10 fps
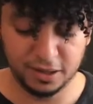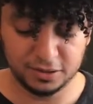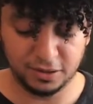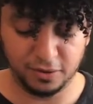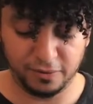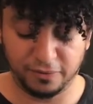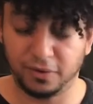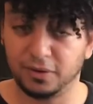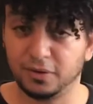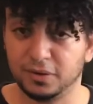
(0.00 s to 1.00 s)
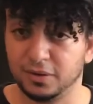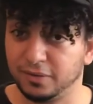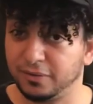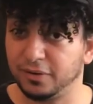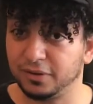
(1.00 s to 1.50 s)
So for
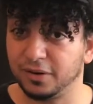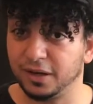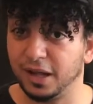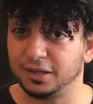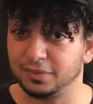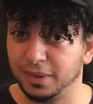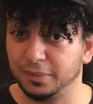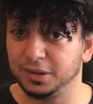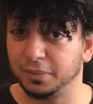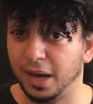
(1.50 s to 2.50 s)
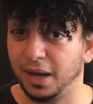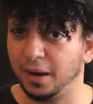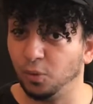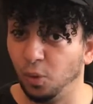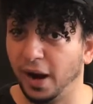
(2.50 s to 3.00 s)
$30 to be able to buy
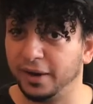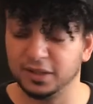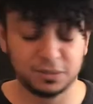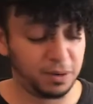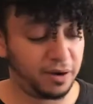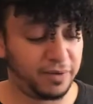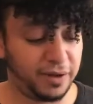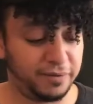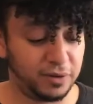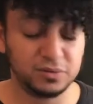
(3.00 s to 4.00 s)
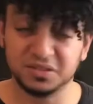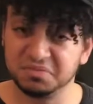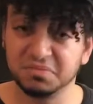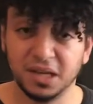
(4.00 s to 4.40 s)
a wireless pair of headphones,